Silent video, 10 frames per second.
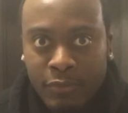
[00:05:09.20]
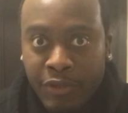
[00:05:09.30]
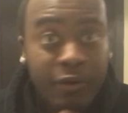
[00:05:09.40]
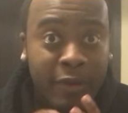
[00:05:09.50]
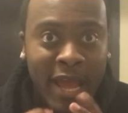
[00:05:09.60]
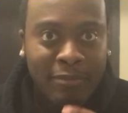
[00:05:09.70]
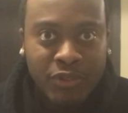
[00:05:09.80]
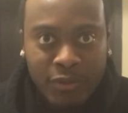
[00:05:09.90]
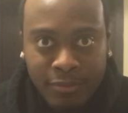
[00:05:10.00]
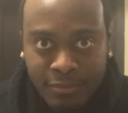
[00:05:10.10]
You don't
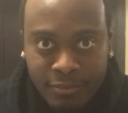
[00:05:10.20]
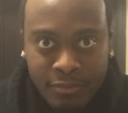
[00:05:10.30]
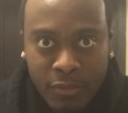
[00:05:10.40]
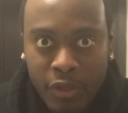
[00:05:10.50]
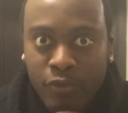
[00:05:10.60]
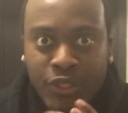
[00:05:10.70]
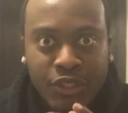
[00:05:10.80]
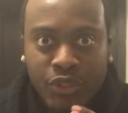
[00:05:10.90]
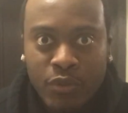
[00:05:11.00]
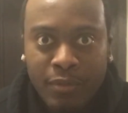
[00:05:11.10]
capture him. You
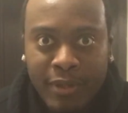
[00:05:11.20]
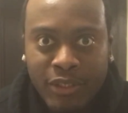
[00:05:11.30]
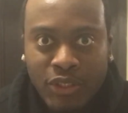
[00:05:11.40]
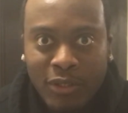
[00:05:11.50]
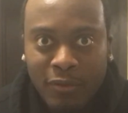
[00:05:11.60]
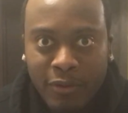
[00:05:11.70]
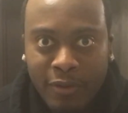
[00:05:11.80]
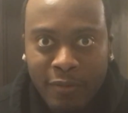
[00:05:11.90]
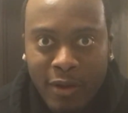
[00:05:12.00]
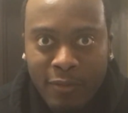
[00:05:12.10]
just shoot him in his shoulder
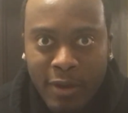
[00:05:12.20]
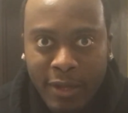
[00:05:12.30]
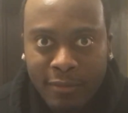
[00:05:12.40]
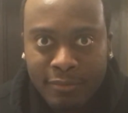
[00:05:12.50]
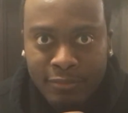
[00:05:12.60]
and run away.